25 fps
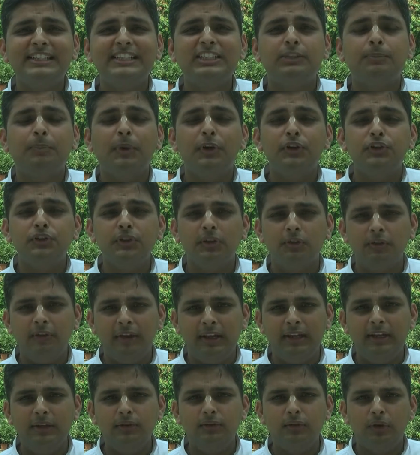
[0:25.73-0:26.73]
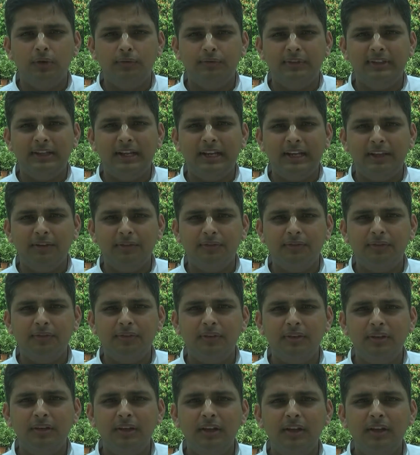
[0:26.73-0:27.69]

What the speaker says: the spiritual values of the life,